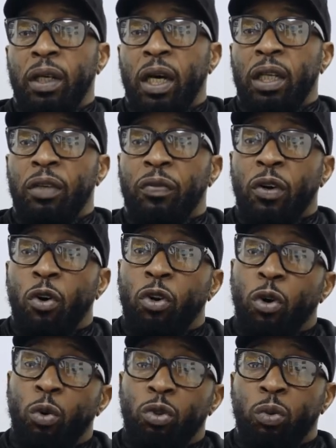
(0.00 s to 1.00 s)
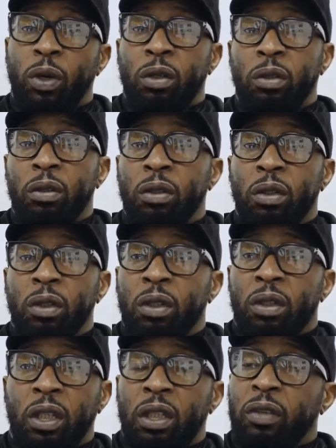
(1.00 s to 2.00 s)
And if it all goes well,
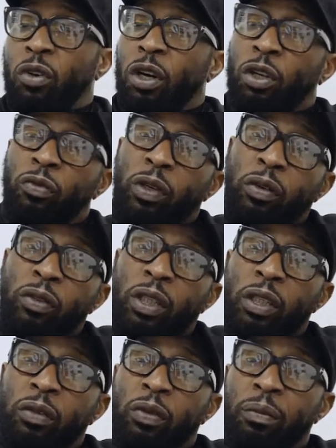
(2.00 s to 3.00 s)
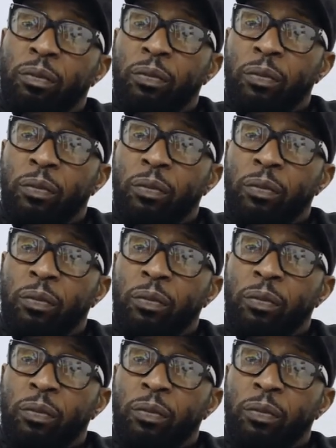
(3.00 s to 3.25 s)
then they've got a career at the end of it.